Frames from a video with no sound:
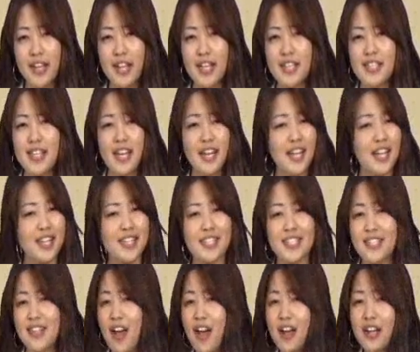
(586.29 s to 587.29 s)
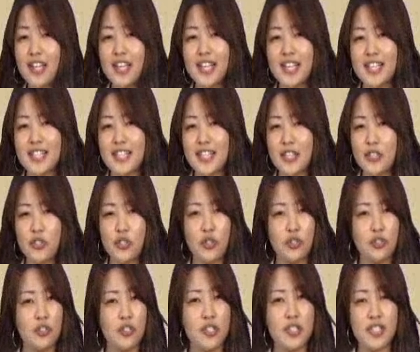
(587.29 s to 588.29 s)
is that it's not easy to
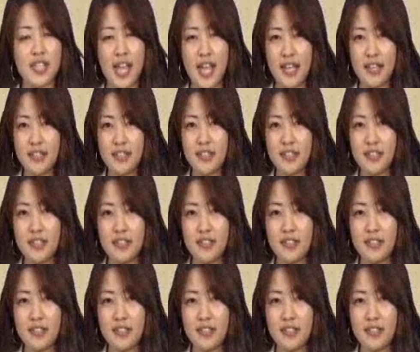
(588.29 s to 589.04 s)
understand.